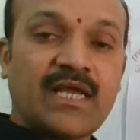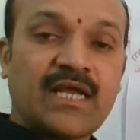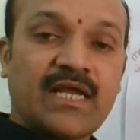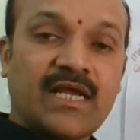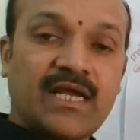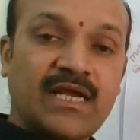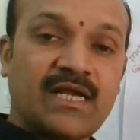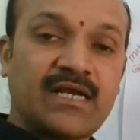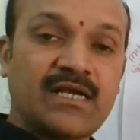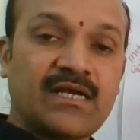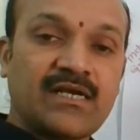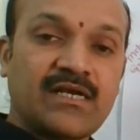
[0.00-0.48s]

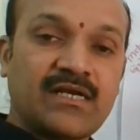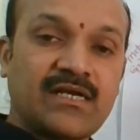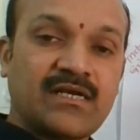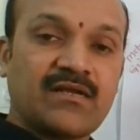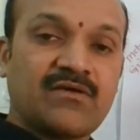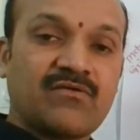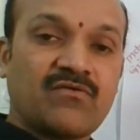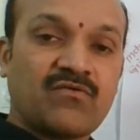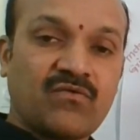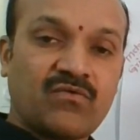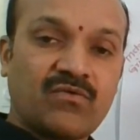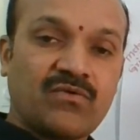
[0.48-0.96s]
And
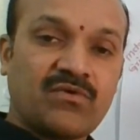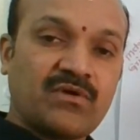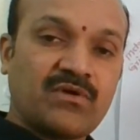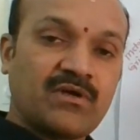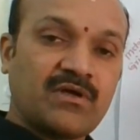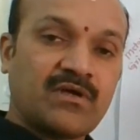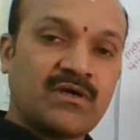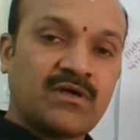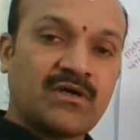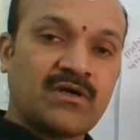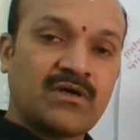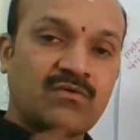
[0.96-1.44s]

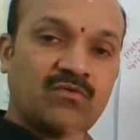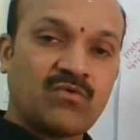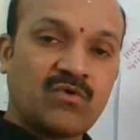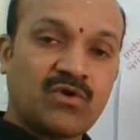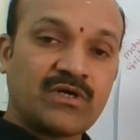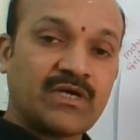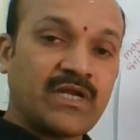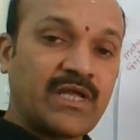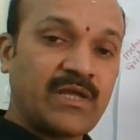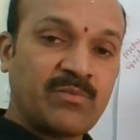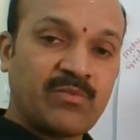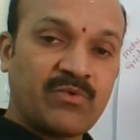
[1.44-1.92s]

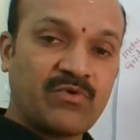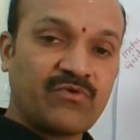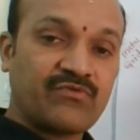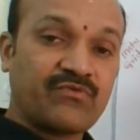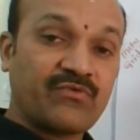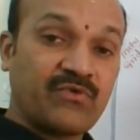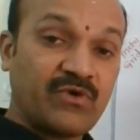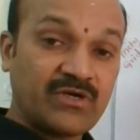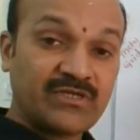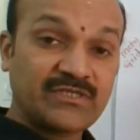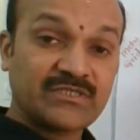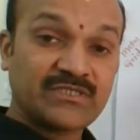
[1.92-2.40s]
what
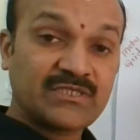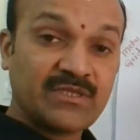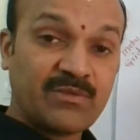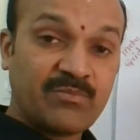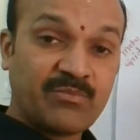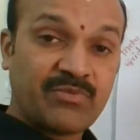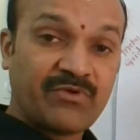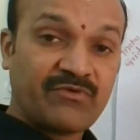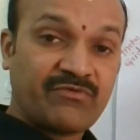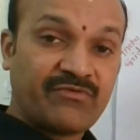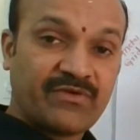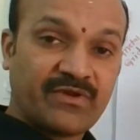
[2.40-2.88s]
is the
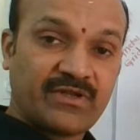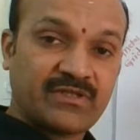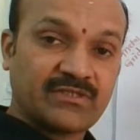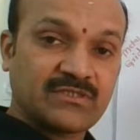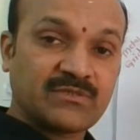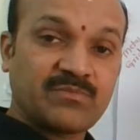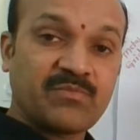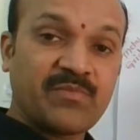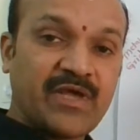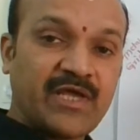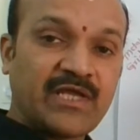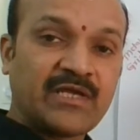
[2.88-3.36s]

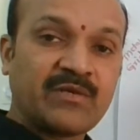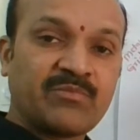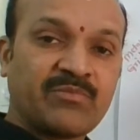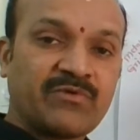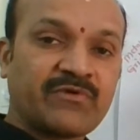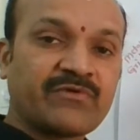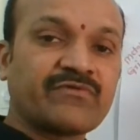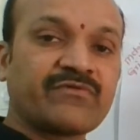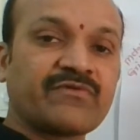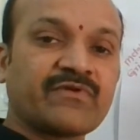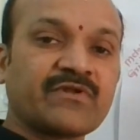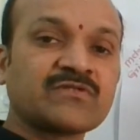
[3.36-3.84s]
preference, main
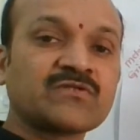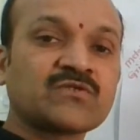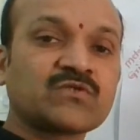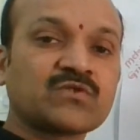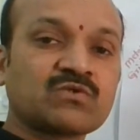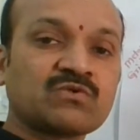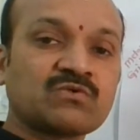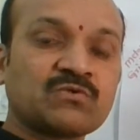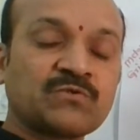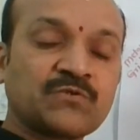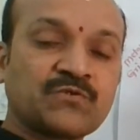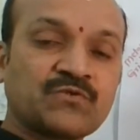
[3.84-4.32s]
preference
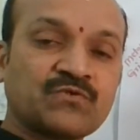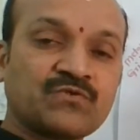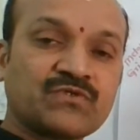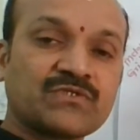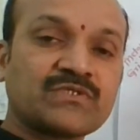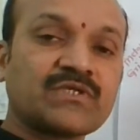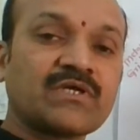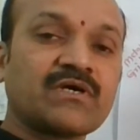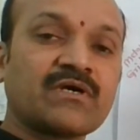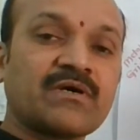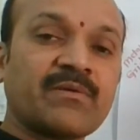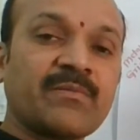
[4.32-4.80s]
to choose
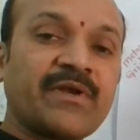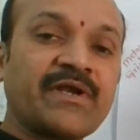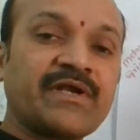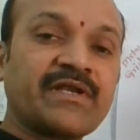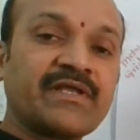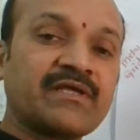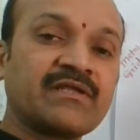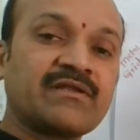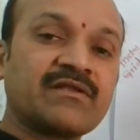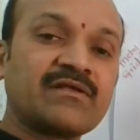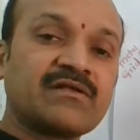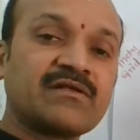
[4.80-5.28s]
the
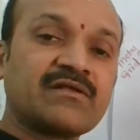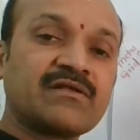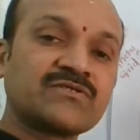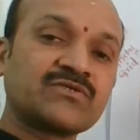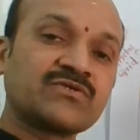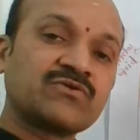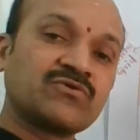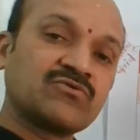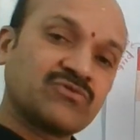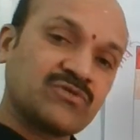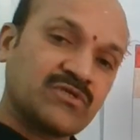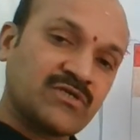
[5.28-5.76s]
materials
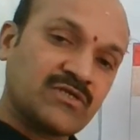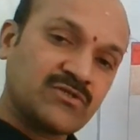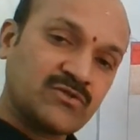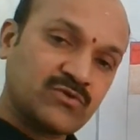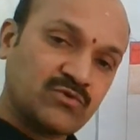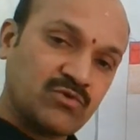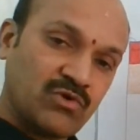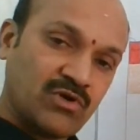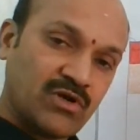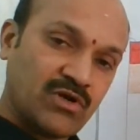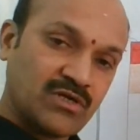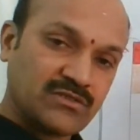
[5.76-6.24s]
used in
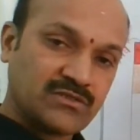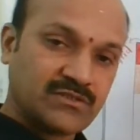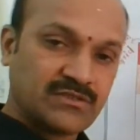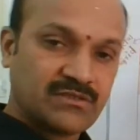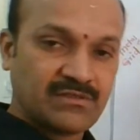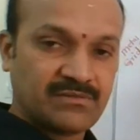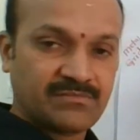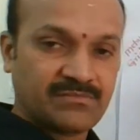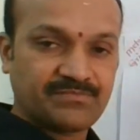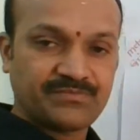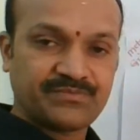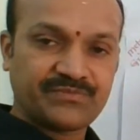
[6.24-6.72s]
solar
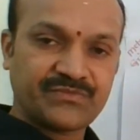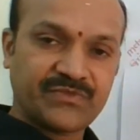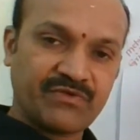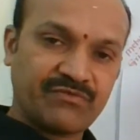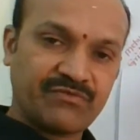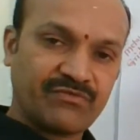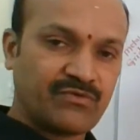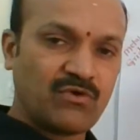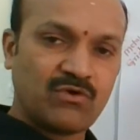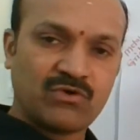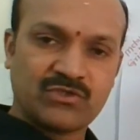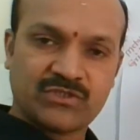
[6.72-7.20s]
cell?
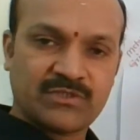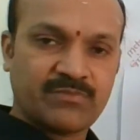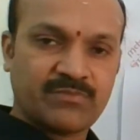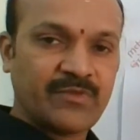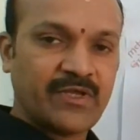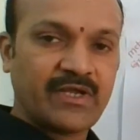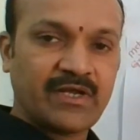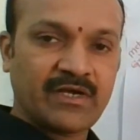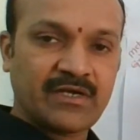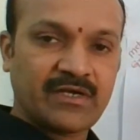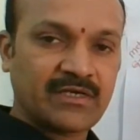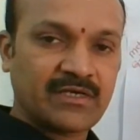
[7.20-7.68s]
Of course,
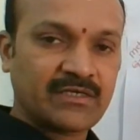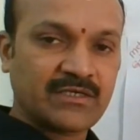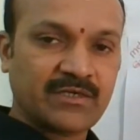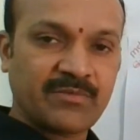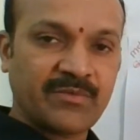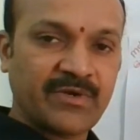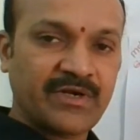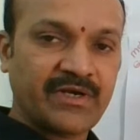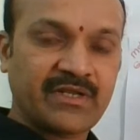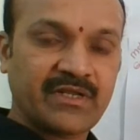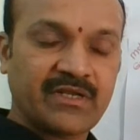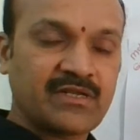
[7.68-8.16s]
semiconductor
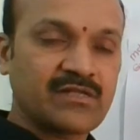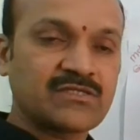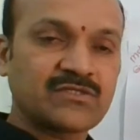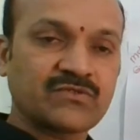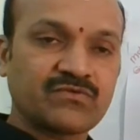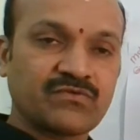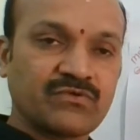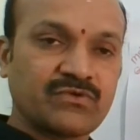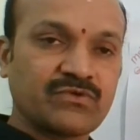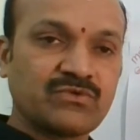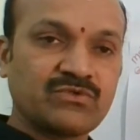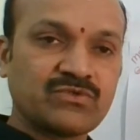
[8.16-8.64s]
materials
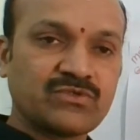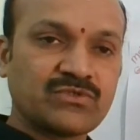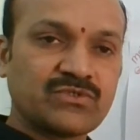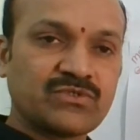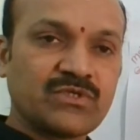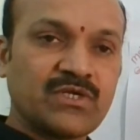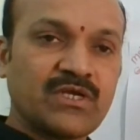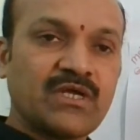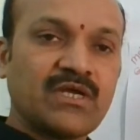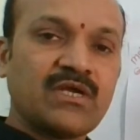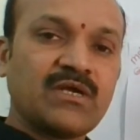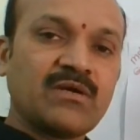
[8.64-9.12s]
we use,
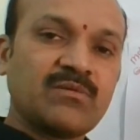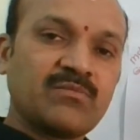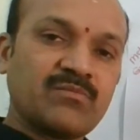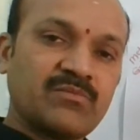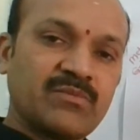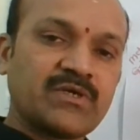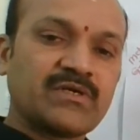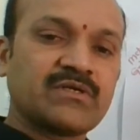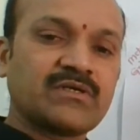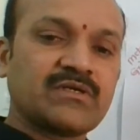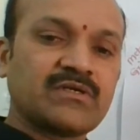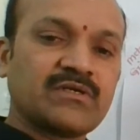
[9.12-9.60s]

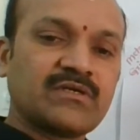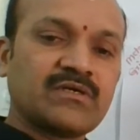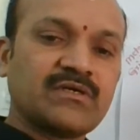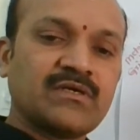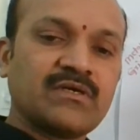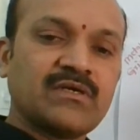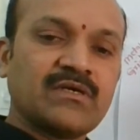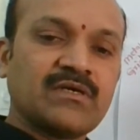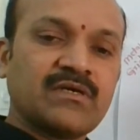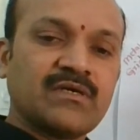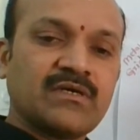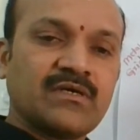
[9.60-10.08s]
but
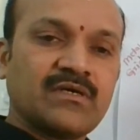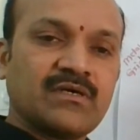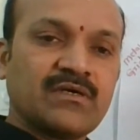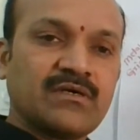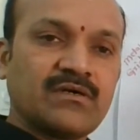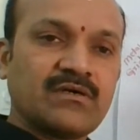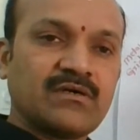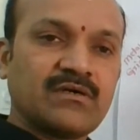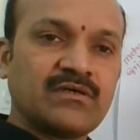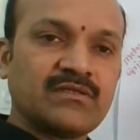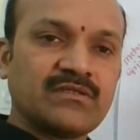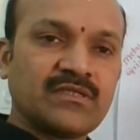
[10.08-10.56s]

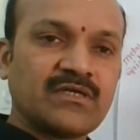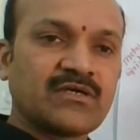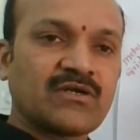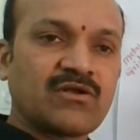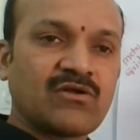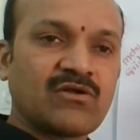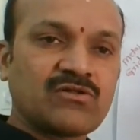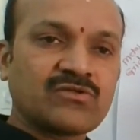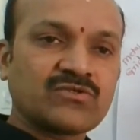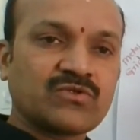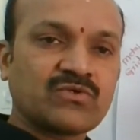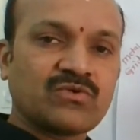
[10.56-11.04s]
in that
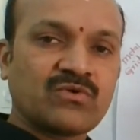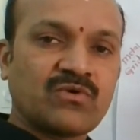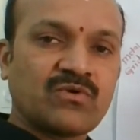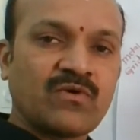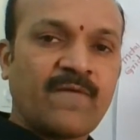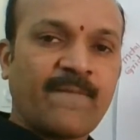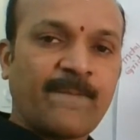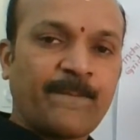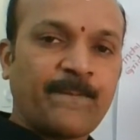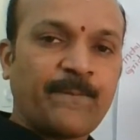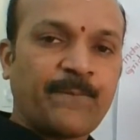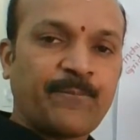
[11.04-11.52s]

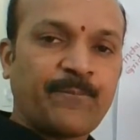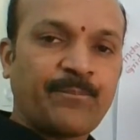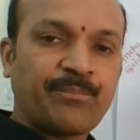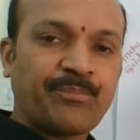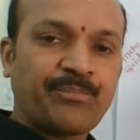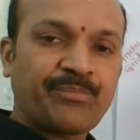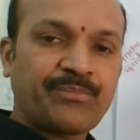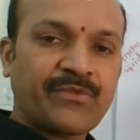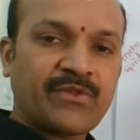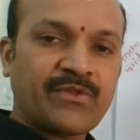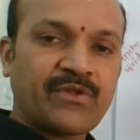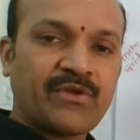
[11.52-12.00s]
also,
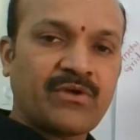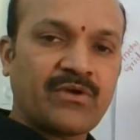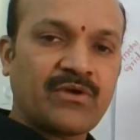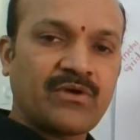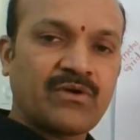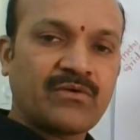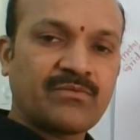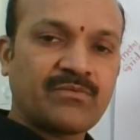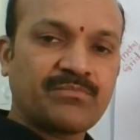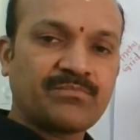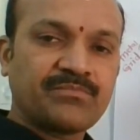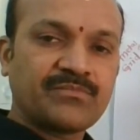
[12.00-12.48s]

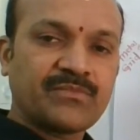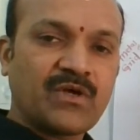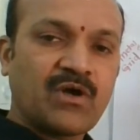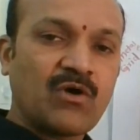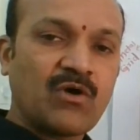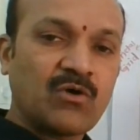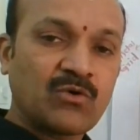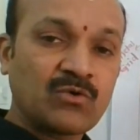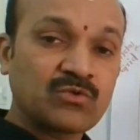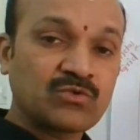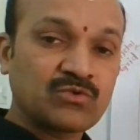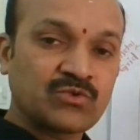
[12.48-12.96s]
uh,
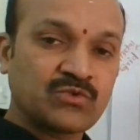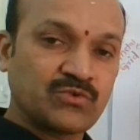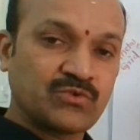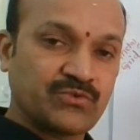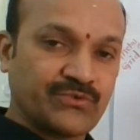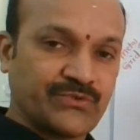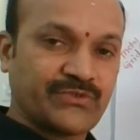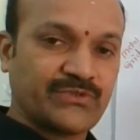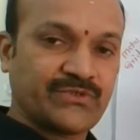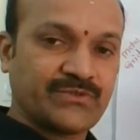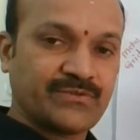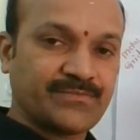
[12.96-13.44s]
how to
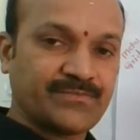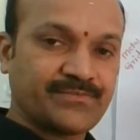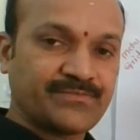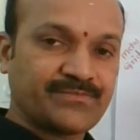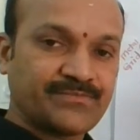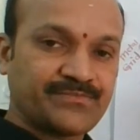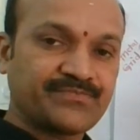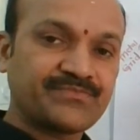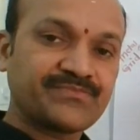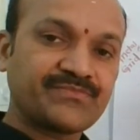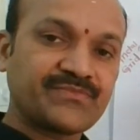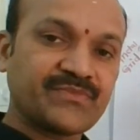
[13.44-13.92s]
choose?
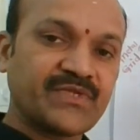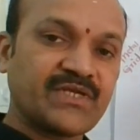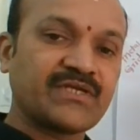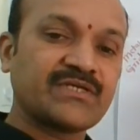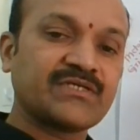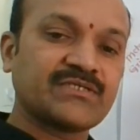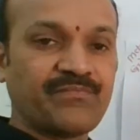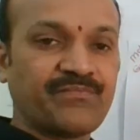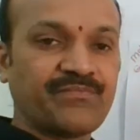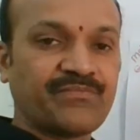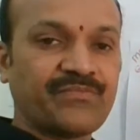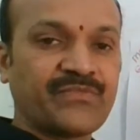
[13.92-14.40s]
That is
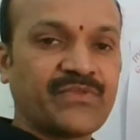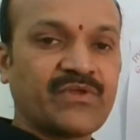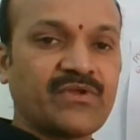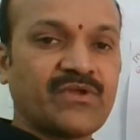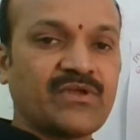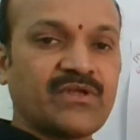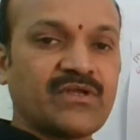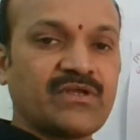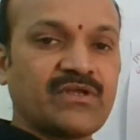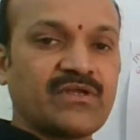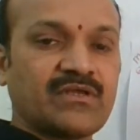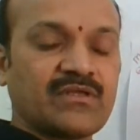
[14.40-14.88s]

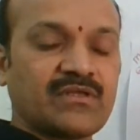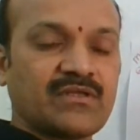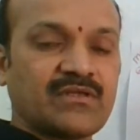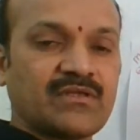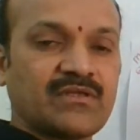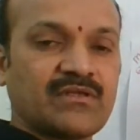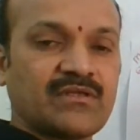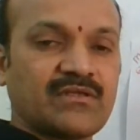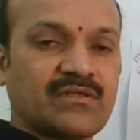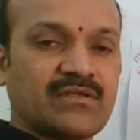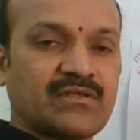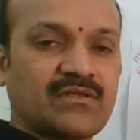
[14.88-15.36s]

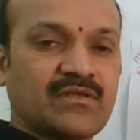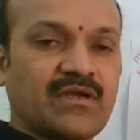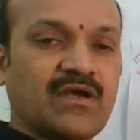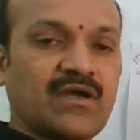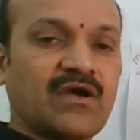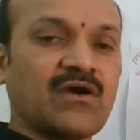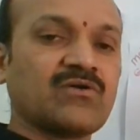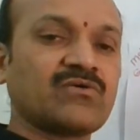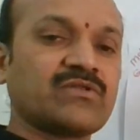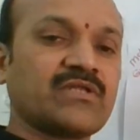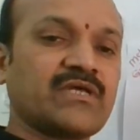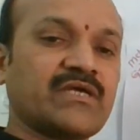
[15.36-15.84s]

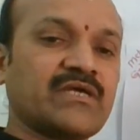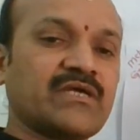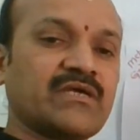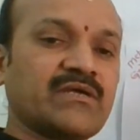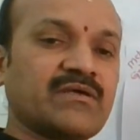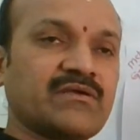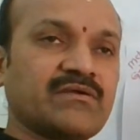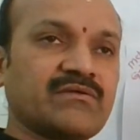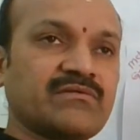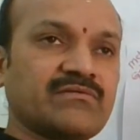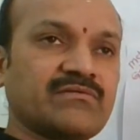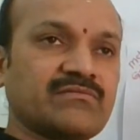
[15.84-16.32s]
how
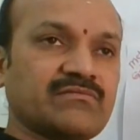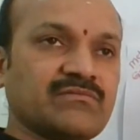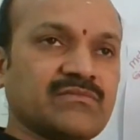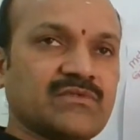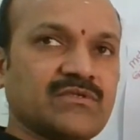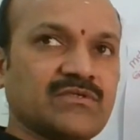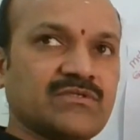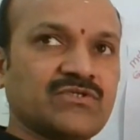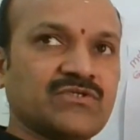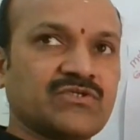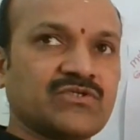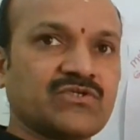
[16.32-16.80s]
they
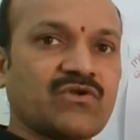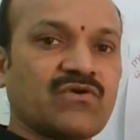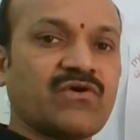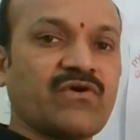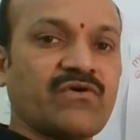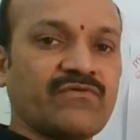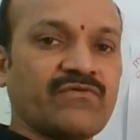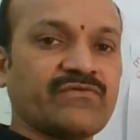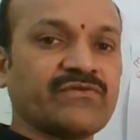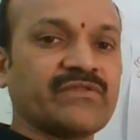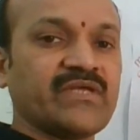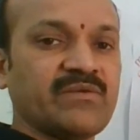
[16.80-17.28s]
instead of
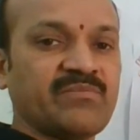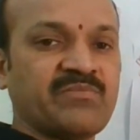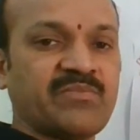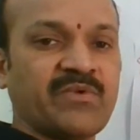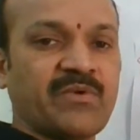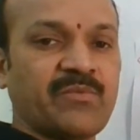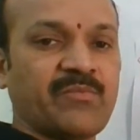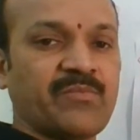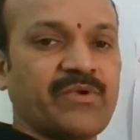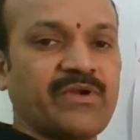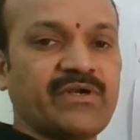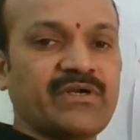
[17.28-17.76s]
how they
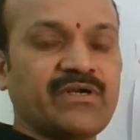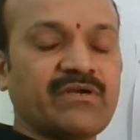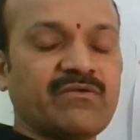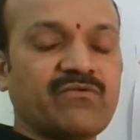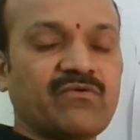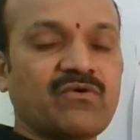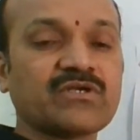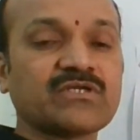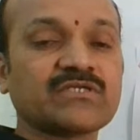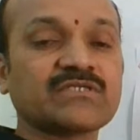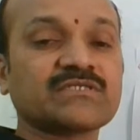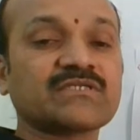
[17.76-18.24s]
prepared.
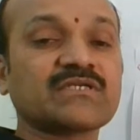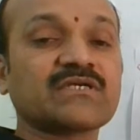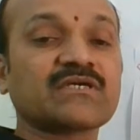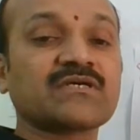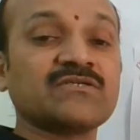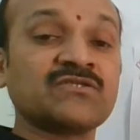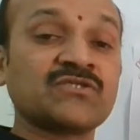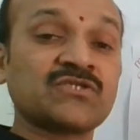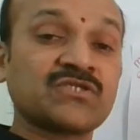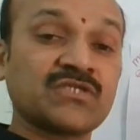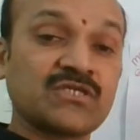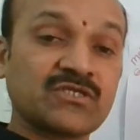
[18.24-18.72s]
What is the
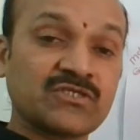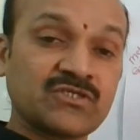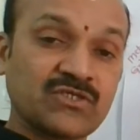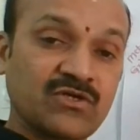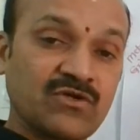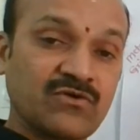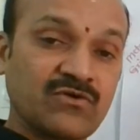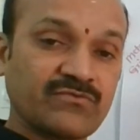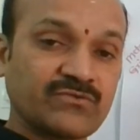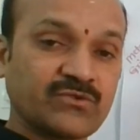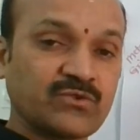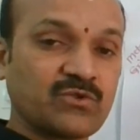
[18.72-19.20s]

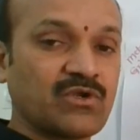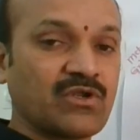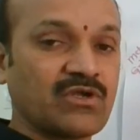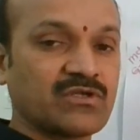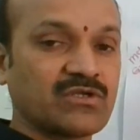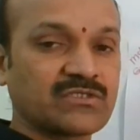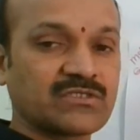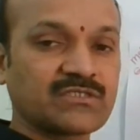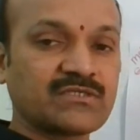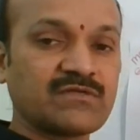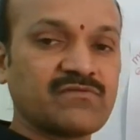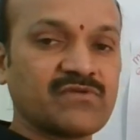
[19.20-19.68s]
construction of
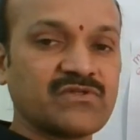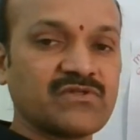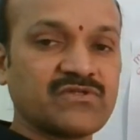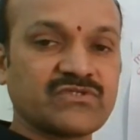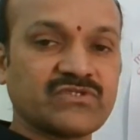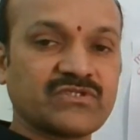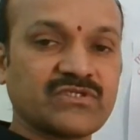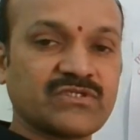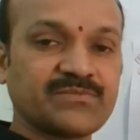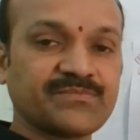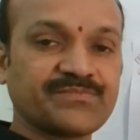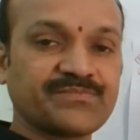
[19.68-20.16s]
solar cell? We'll
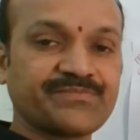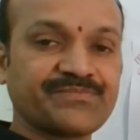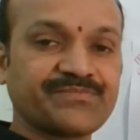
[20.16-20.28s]
see.